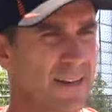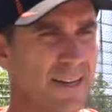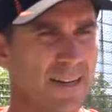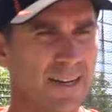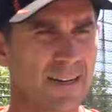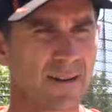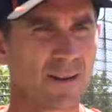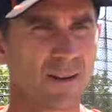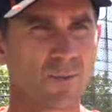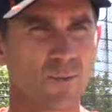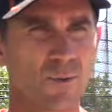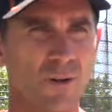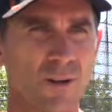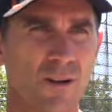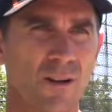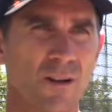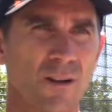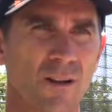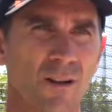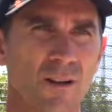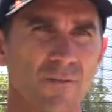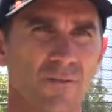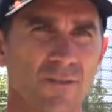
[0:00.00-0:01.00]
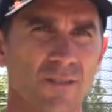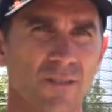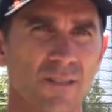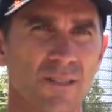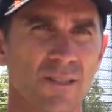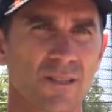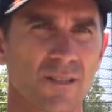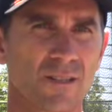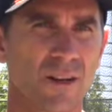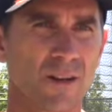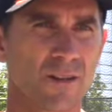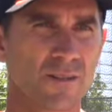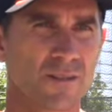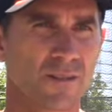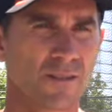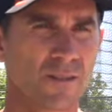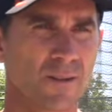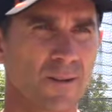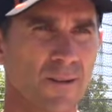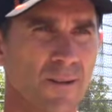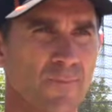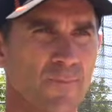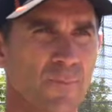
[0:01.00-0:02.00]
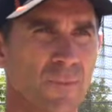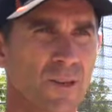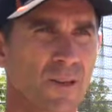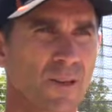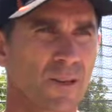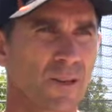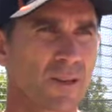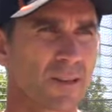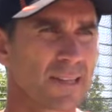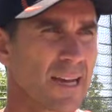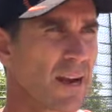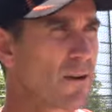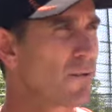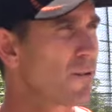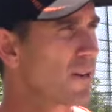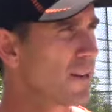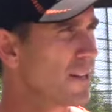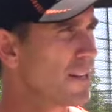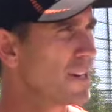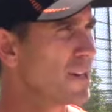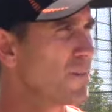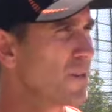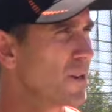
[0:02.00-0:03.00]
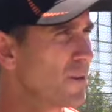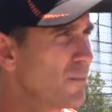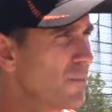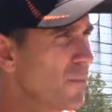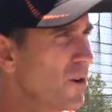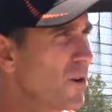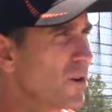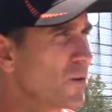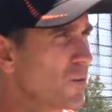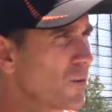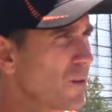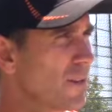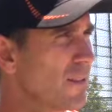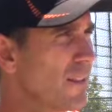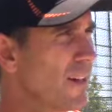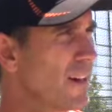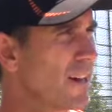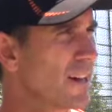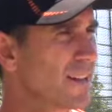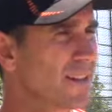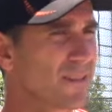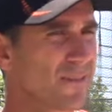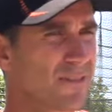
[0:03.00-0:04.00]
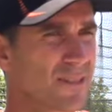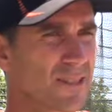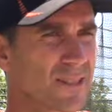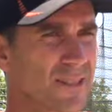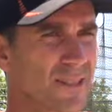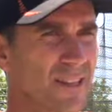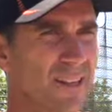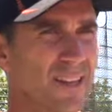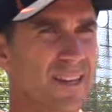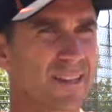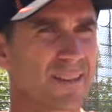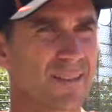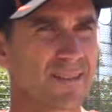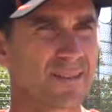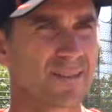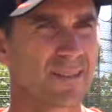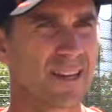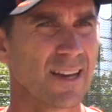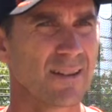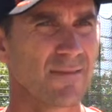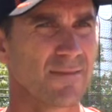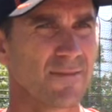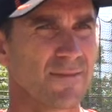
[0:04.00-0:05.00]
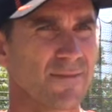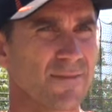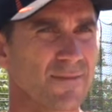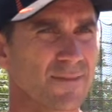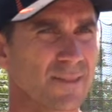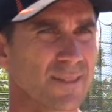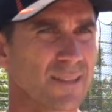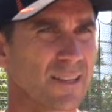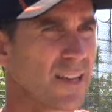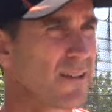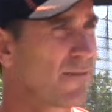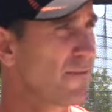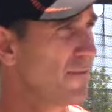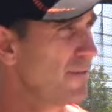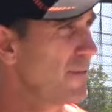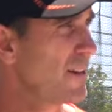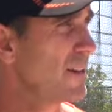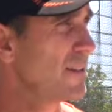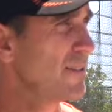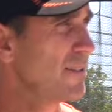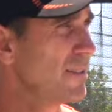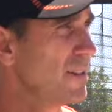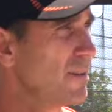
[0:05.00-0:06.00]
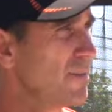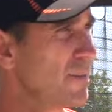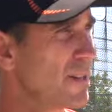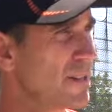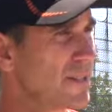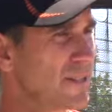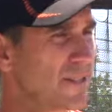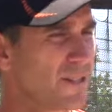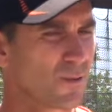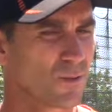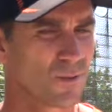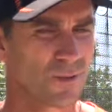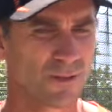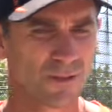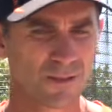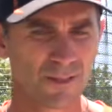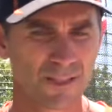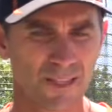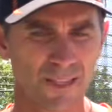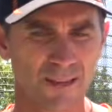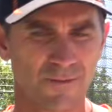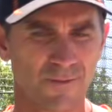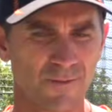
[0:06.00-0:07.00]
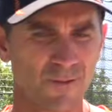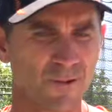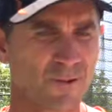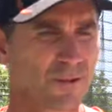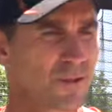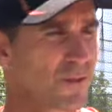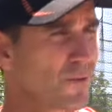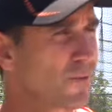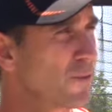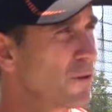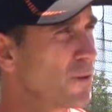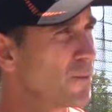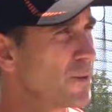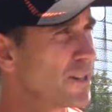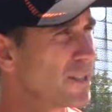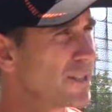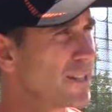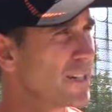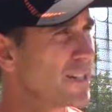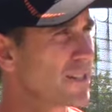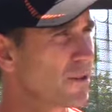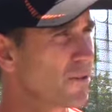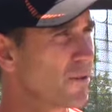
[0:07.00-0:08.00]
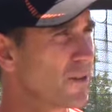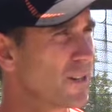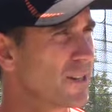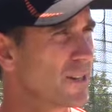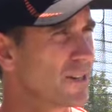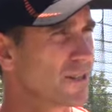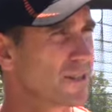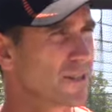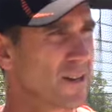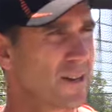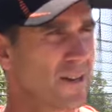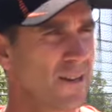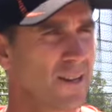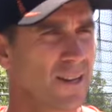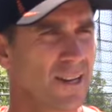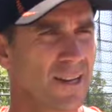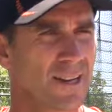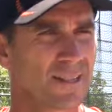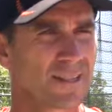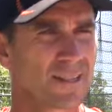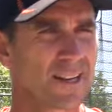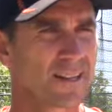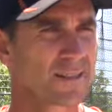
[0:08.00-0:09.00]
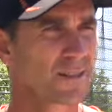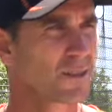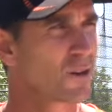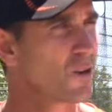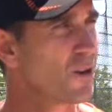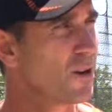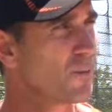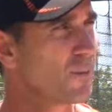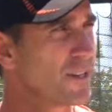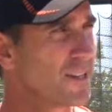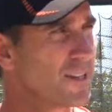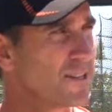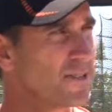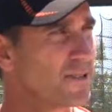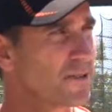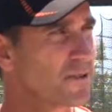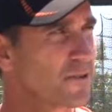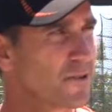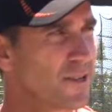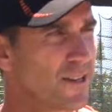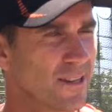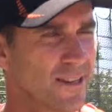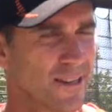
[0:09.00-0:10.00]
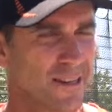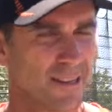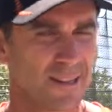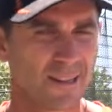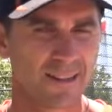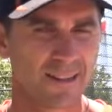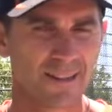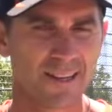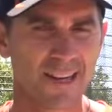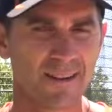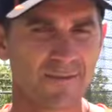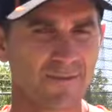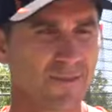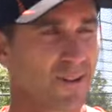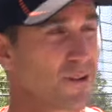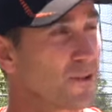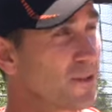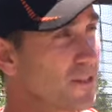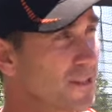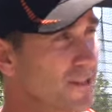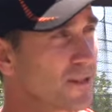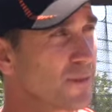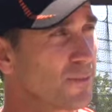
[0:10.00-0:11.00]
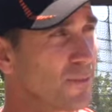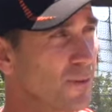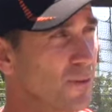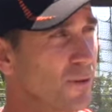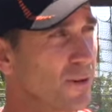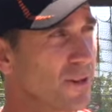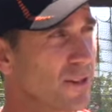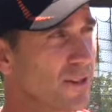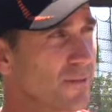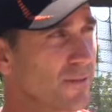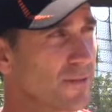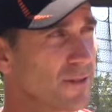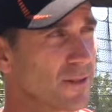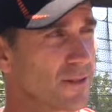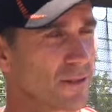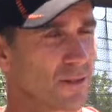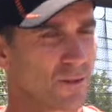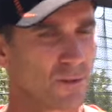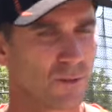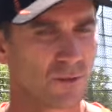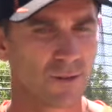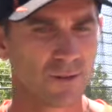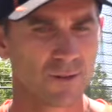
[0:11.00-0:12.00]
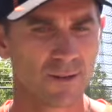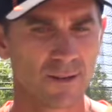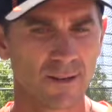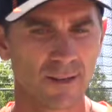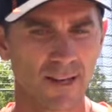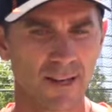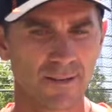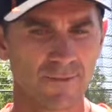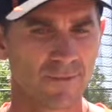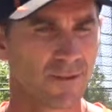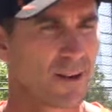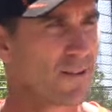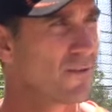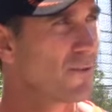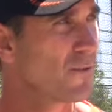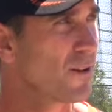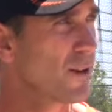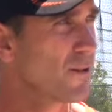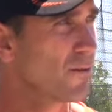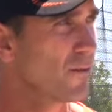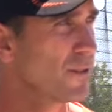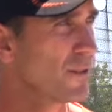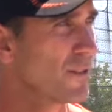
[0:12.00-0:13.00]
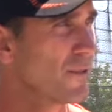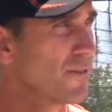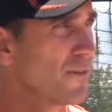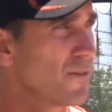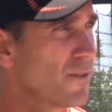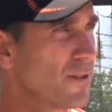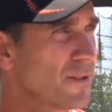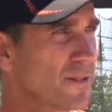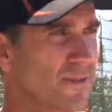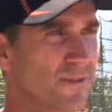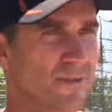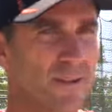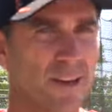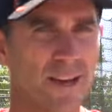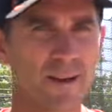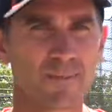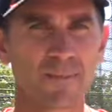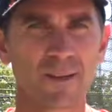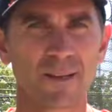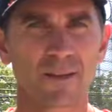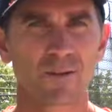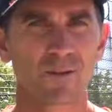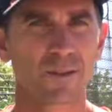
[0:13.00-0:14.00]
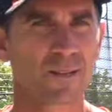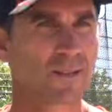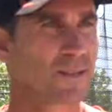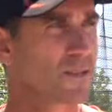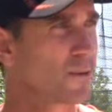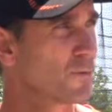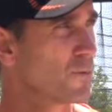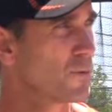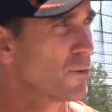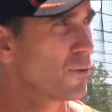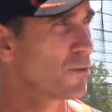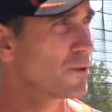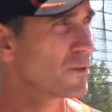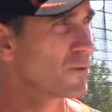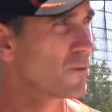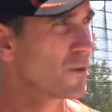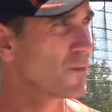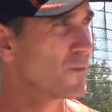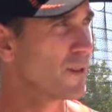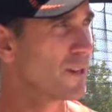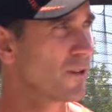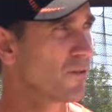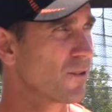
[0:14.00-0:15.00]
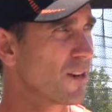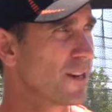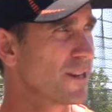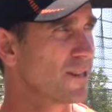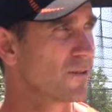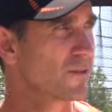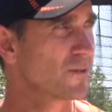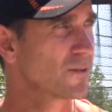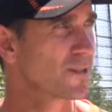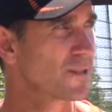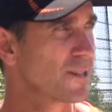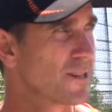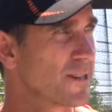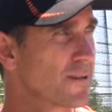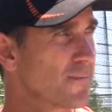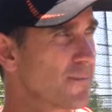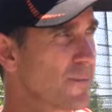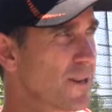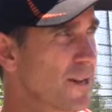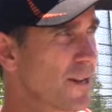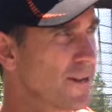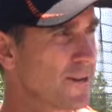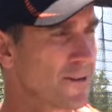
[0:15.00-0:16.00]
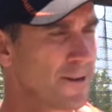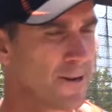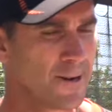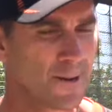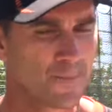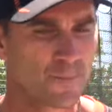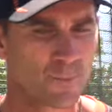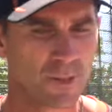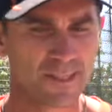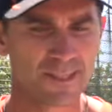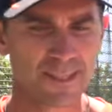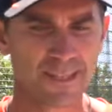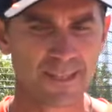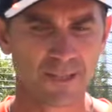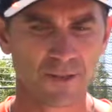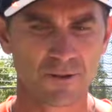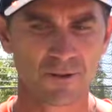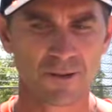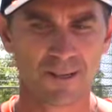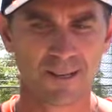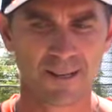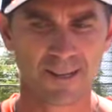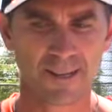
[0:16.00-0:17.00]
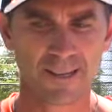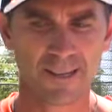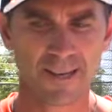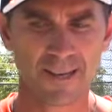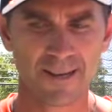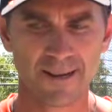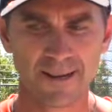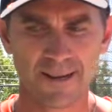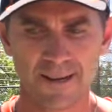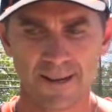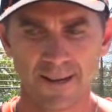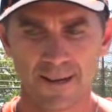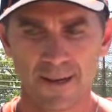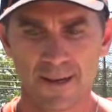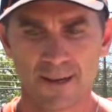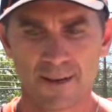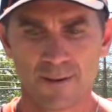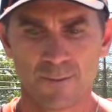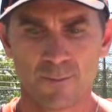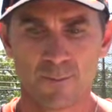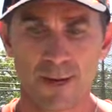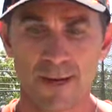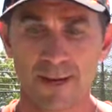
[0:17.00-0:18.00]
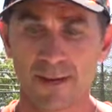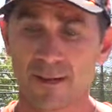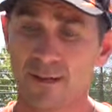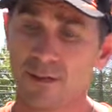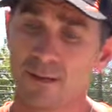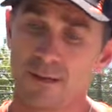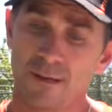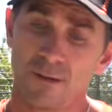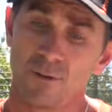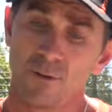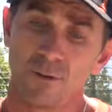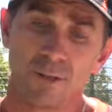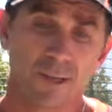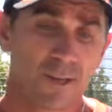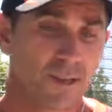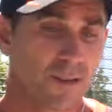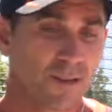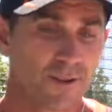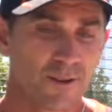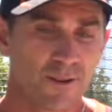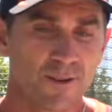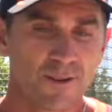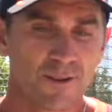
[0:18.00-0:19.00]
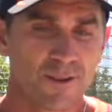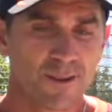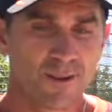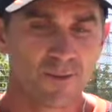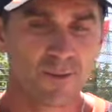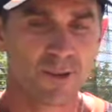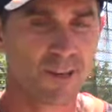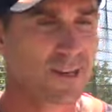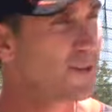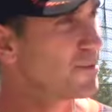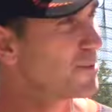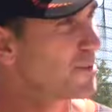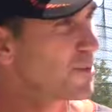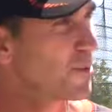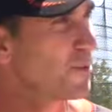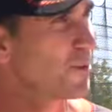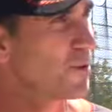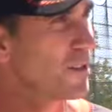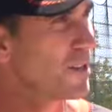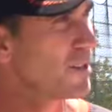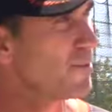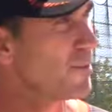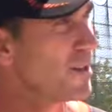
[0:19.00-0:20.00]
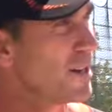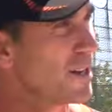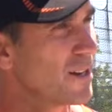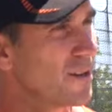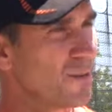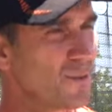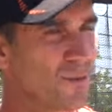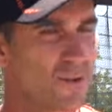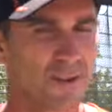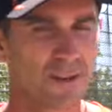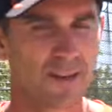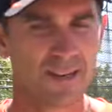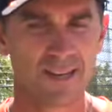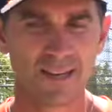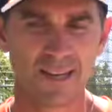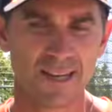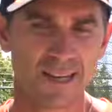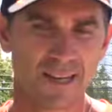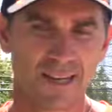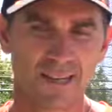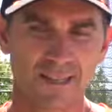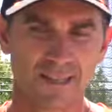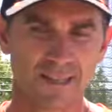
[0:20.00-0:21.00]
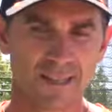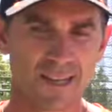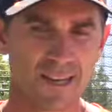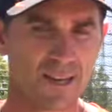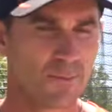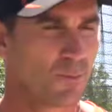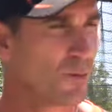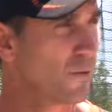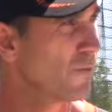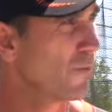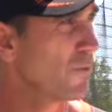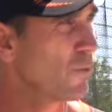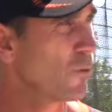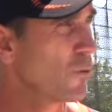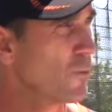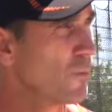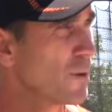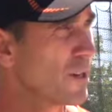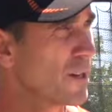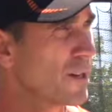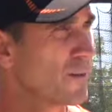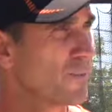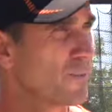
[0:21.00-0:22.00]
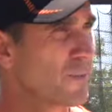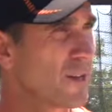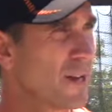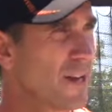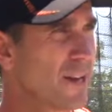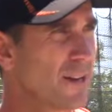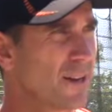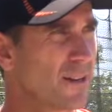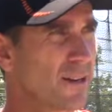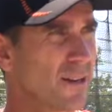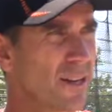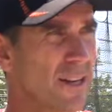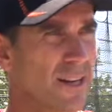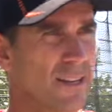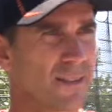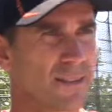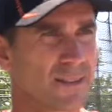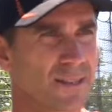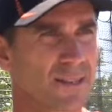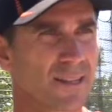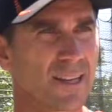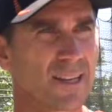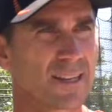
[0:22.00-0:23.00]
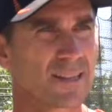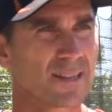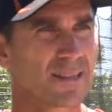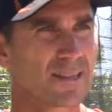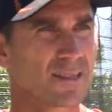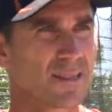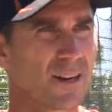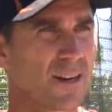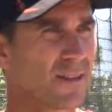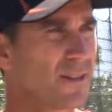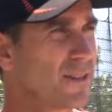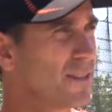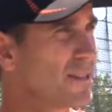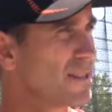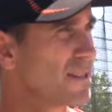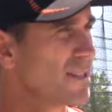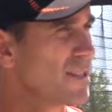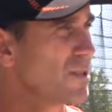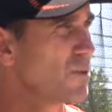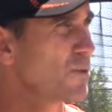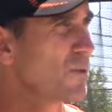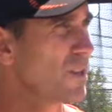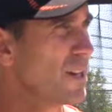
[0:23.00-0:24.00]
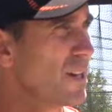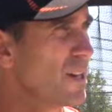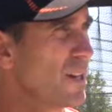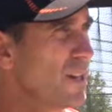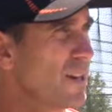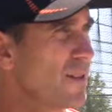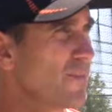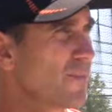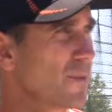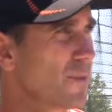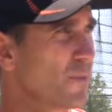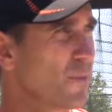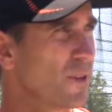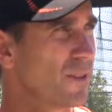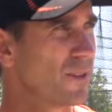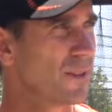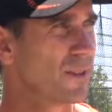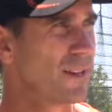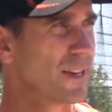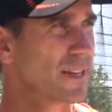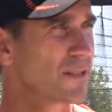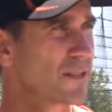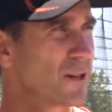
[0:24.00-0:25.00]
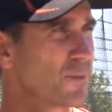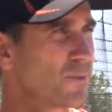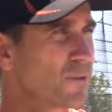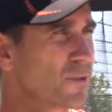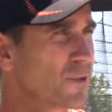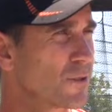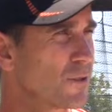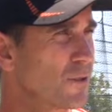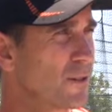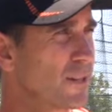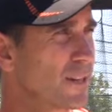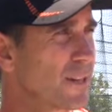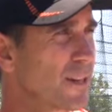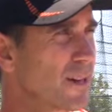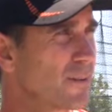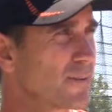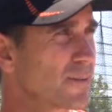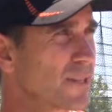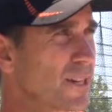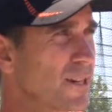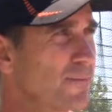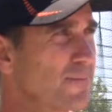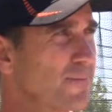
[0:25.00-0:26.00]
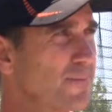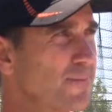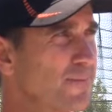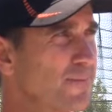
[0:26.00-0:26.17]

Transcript: It obviously shows that Darren Lehmann and Michael Clark and the selectors still have faith in him. They still see a future for him in Test cricket. So it's an untimely injury and very disappointing for Shaun, for everyone really, for his family and all his supporters. It would have been great to have seen him playing Test cricket again. But all he can do, we keep talking about it, he can just keep performing and letting the selectors know that he's still there when the next opportunity comes up.